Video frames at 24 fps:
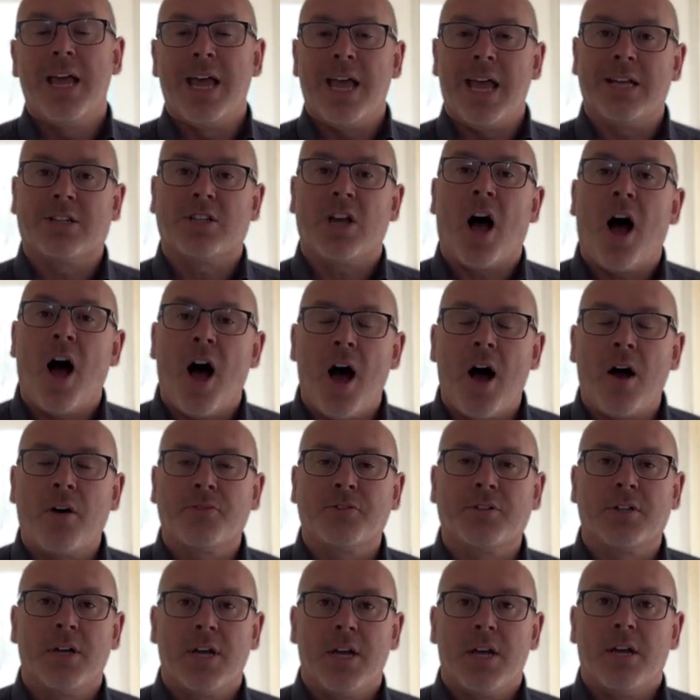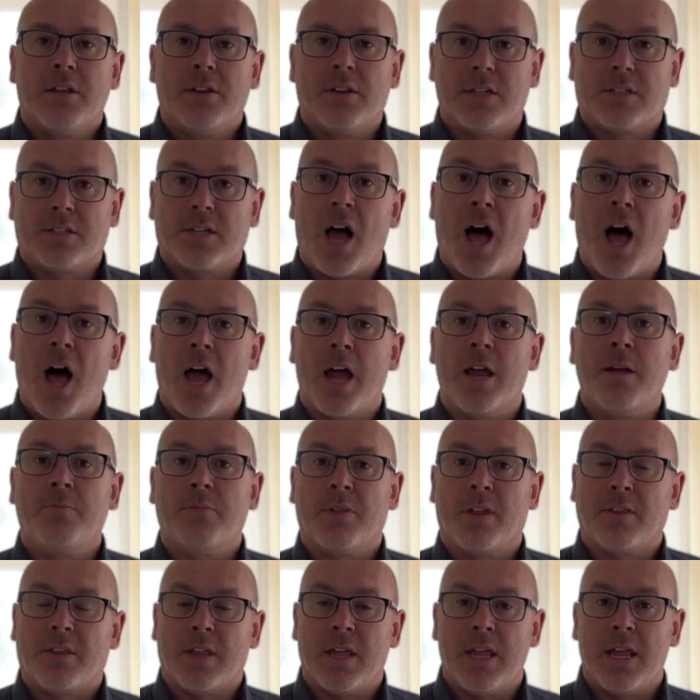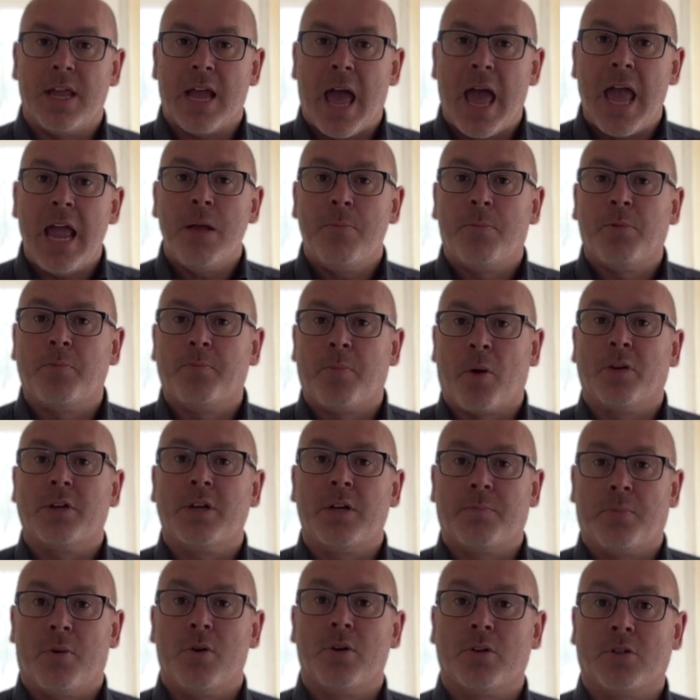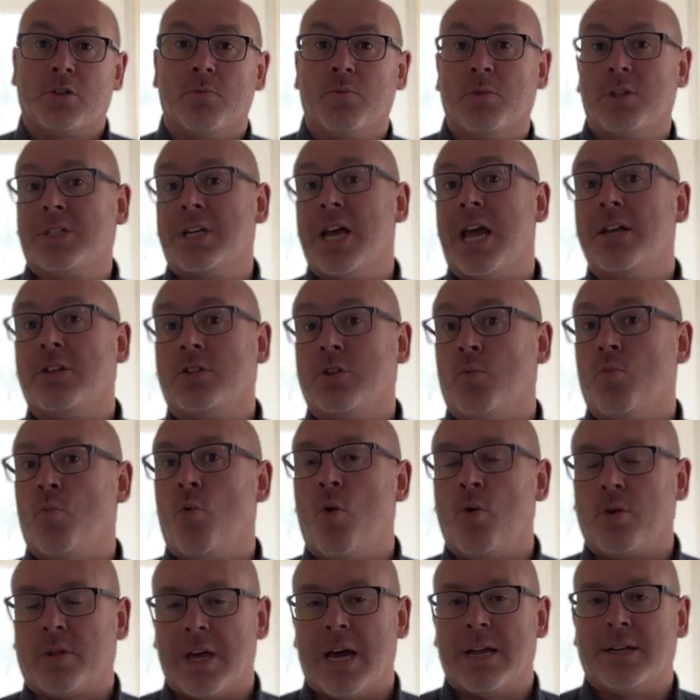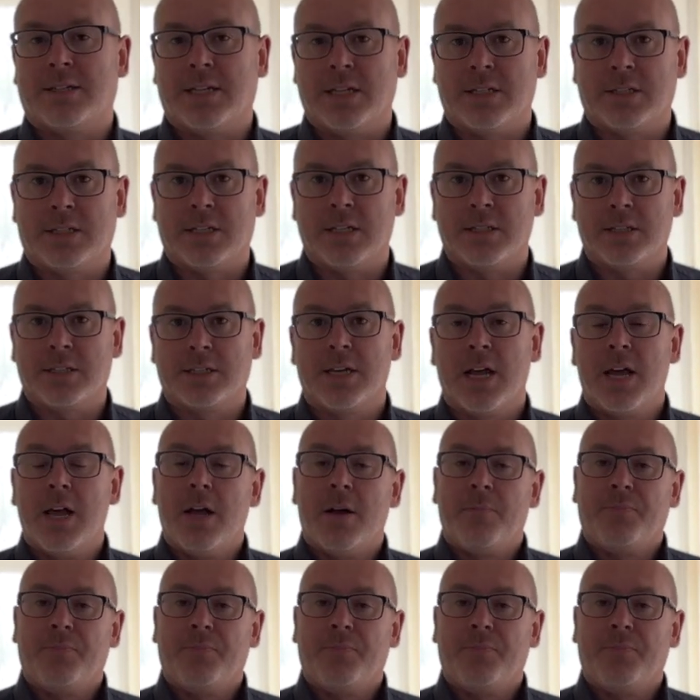It's halved the time that the able-bodied person would take to walk that distance.